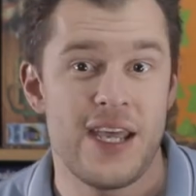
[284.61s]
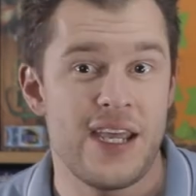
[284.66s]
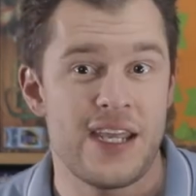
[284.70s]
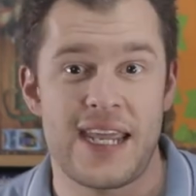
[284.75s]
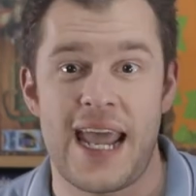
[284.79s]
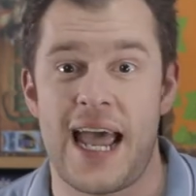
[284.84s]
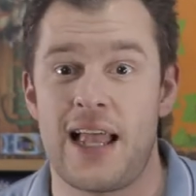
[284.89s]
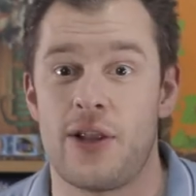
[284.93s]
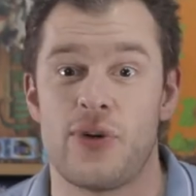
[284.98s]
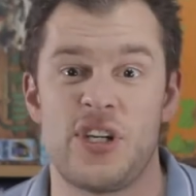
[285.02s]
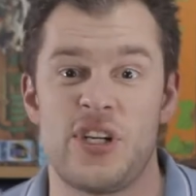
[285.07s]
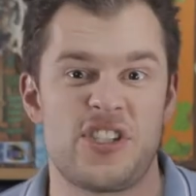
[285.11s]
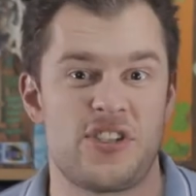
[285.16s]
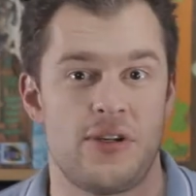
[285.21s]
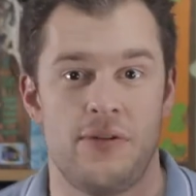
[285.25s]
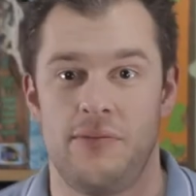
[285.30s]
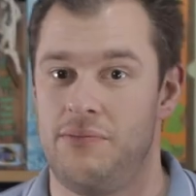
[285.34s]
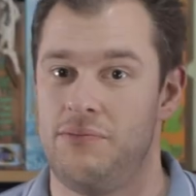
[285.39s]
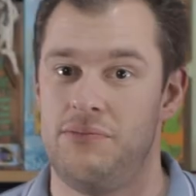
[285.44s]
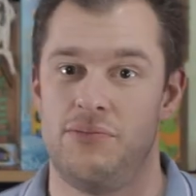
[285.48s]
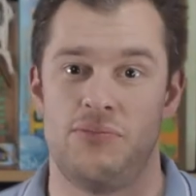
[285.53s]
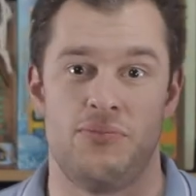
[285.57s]
Gallerist,
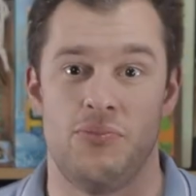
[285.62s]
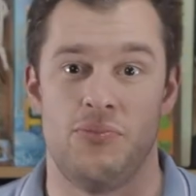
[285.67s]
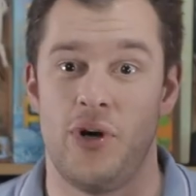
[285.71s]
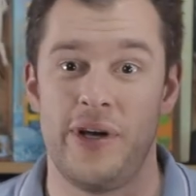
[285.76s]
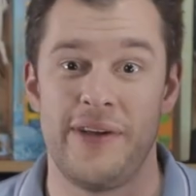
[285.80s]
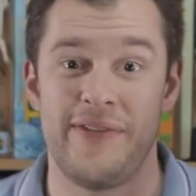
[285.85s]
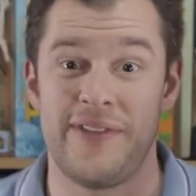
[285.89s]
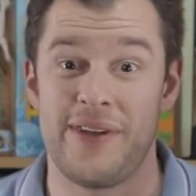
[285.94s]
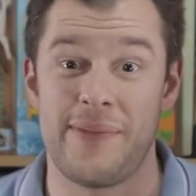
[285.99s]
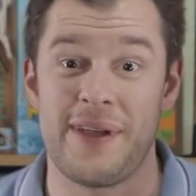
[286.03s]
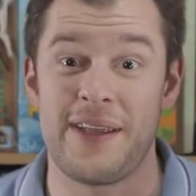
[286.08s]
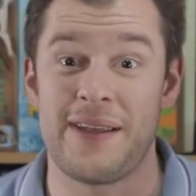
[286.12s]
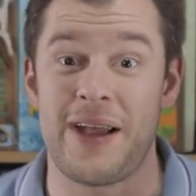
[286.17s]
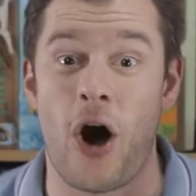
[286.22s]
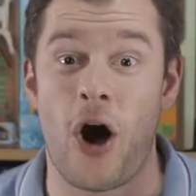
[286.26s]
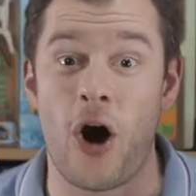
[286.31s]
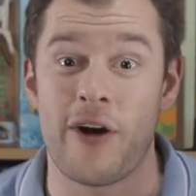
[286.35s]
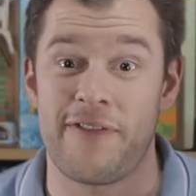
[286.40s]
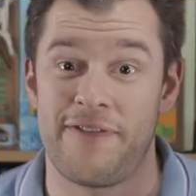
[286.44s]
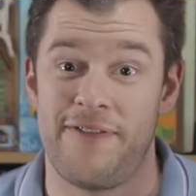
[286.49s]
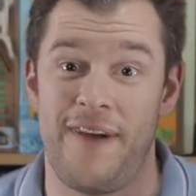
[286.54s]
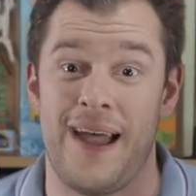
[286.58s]
not even a big
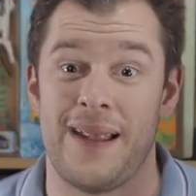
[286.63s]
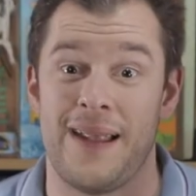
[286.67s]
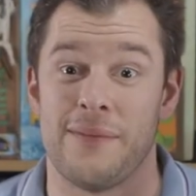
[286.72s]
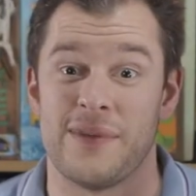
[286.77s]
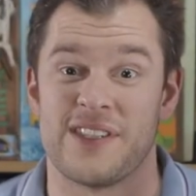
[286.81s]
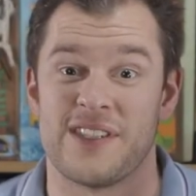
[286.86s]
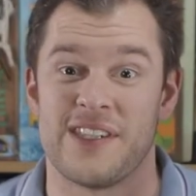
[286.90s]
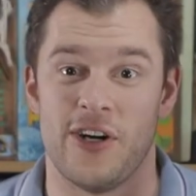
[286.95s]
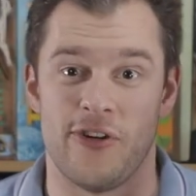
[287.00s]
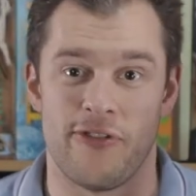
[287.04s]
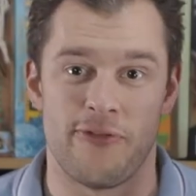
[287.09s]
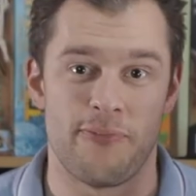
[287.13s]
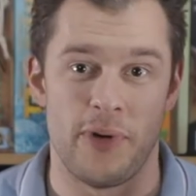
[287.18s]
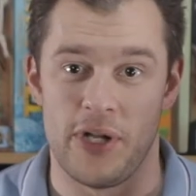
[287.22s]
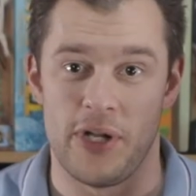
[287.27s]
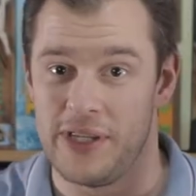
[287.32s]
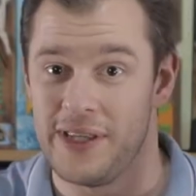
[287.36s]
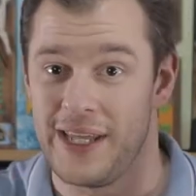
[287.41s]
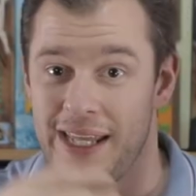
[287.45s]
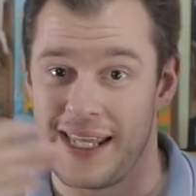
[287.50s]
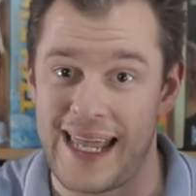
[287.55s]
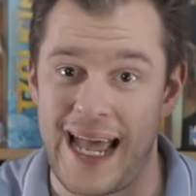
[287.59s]
art fan myself,
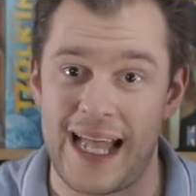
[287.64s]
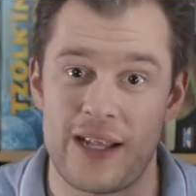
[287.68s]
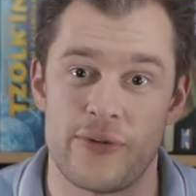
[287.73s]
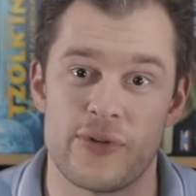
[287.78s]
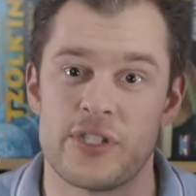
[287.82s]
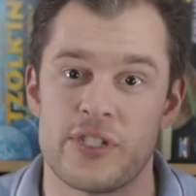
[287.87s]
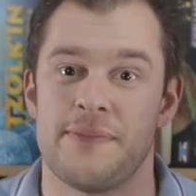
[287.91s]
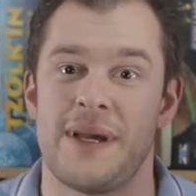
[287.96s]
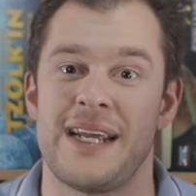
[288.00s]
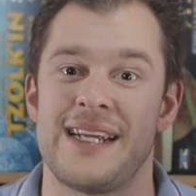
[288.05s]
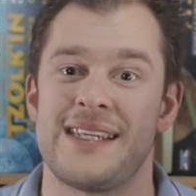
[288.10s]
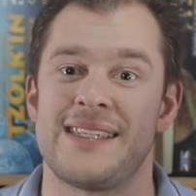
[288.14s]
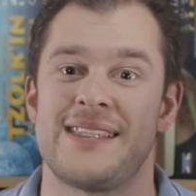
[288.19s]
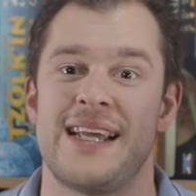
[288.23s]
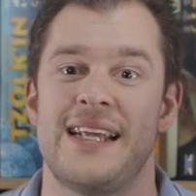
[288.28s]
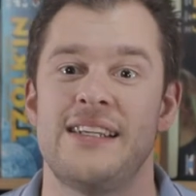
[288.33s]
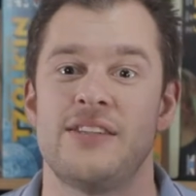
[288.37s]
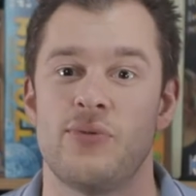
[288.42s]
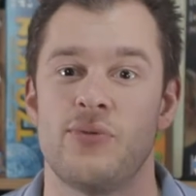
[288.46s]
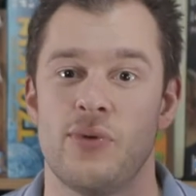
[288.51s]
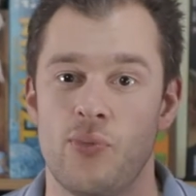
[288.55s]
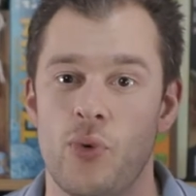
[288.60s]
but the gallerist makes
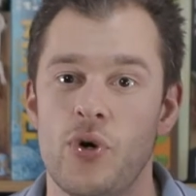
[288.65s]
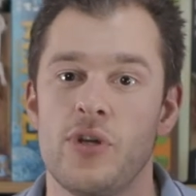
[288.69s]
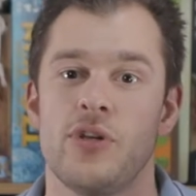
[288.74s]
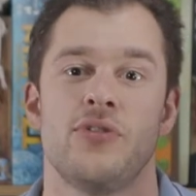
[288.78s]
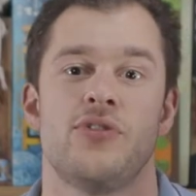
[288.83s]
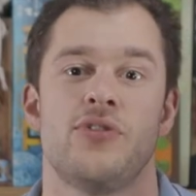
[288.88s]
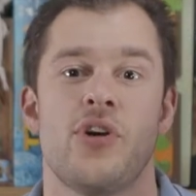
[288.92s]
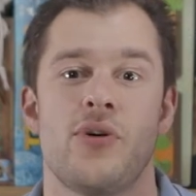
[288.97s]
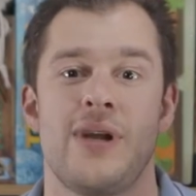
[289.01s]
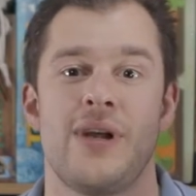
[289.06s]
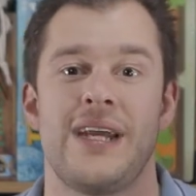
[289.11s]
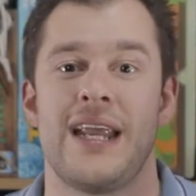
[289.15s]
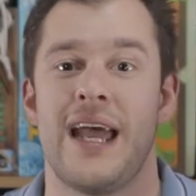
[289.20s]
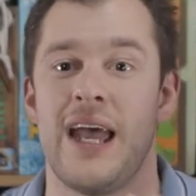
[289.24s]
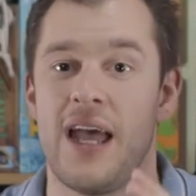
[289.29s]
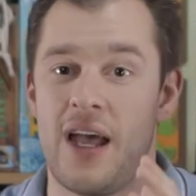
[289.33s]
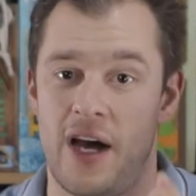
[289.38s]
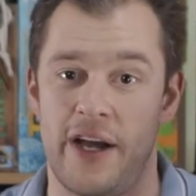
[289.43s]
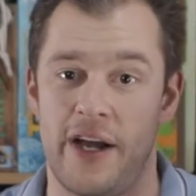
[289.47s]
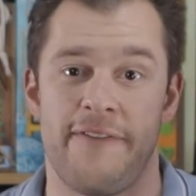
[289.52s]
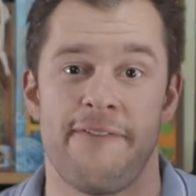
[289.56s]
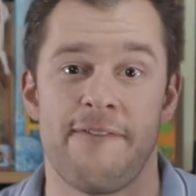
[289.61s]
sense with what you're doing.
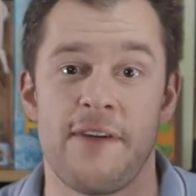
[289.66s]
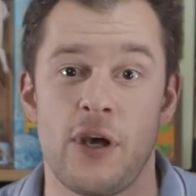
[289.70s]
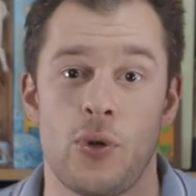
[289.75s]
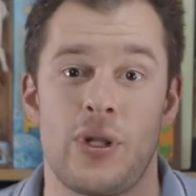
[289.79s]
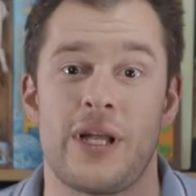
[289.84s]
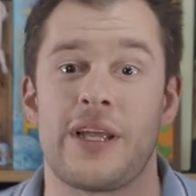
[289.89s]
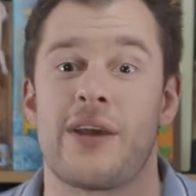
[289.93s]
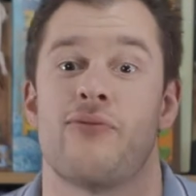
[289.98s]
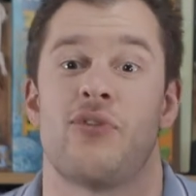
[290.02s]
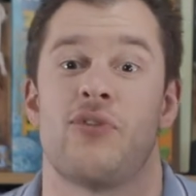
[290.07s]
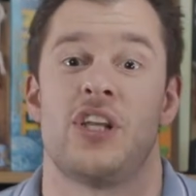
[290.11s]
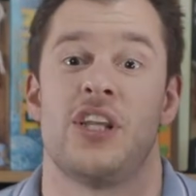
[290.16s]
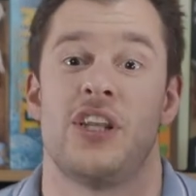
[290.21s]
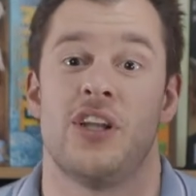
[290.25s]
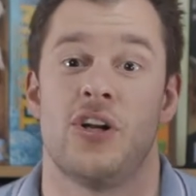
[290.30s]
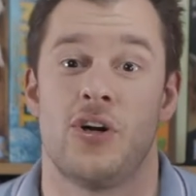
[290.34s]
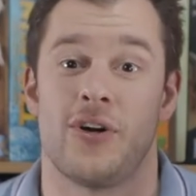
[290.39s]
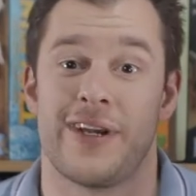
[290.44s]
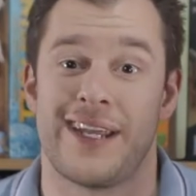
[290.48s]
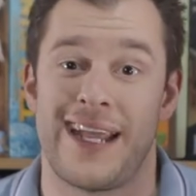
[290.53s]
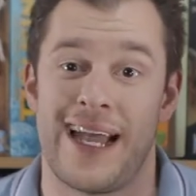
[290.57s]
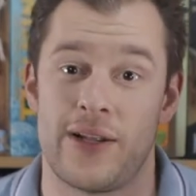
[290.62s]
I feel like I'm running an
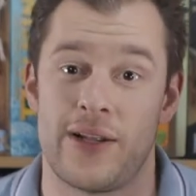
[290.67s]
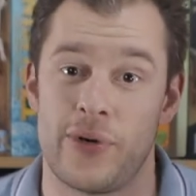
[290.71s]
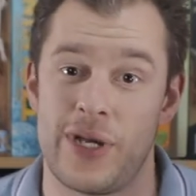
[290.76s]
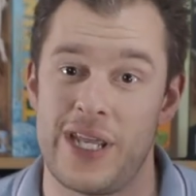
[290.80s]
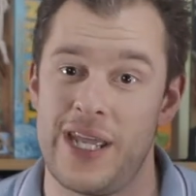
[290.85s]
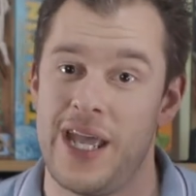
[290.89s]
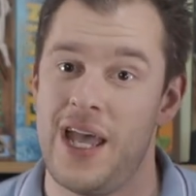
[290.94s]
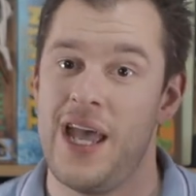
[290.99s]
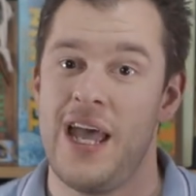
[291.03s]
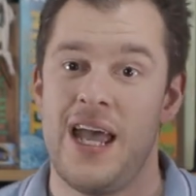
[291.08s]
art gallery.